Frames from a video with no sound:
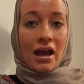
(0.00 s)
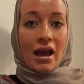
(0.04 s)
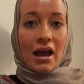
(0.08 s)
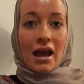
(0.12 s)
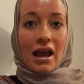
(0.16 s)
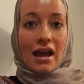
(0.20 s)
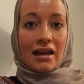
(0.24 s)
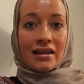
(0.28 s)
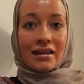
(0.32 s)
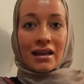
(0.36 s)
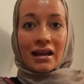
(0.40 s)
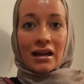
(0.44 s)

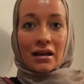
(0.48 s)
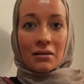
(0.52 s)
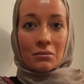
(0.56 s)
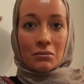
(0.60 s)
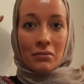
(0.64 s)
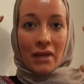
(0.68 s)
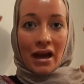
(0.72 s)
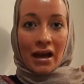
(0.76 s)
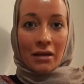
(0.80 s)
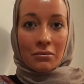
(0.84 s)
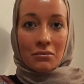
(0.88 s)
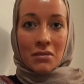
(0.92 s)
And then
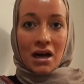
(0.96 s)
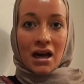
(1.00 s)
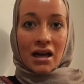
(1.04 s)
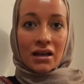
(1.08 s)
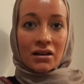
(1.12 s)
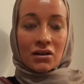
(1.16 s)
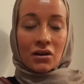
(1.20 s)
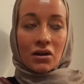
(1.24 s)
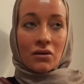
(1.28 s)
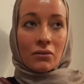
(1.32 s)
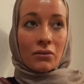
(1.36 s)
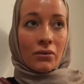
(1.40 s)
my
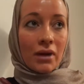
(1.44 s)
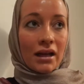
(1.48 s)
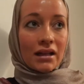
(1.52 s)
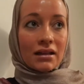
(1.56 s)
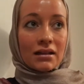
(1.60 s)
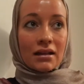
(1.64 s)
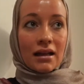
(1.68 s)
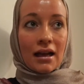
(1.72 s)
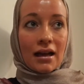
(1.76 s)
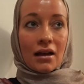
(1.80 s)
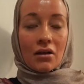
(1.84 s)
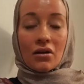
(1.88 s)
mind went
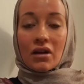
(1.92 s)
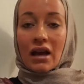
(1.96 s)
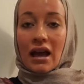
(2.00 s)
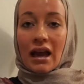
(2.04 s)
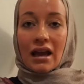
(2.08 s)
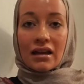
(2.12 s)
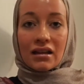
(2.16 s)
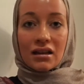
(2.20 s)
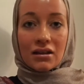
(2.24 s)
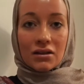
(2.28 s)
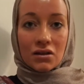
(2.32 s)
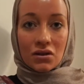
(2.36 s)
like, okay, I
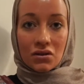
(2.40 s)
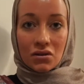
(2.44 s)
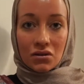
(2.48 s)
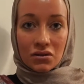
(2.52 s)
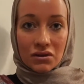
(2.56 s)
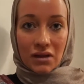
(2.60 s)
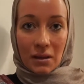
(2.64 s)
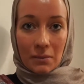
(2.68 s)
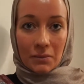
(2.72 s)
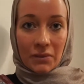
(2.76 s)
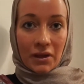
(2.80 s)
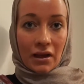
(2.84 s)
need to do
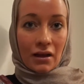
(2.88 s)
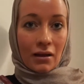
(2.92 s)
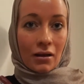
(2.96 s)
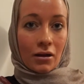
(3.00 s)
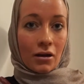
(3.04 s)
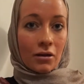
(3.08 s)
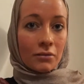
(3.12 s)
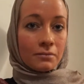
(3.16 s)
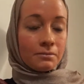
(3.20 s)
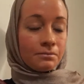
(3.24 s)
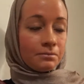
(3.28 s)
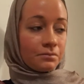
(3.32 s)
something, you
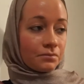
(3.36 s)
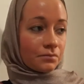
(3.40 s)
know.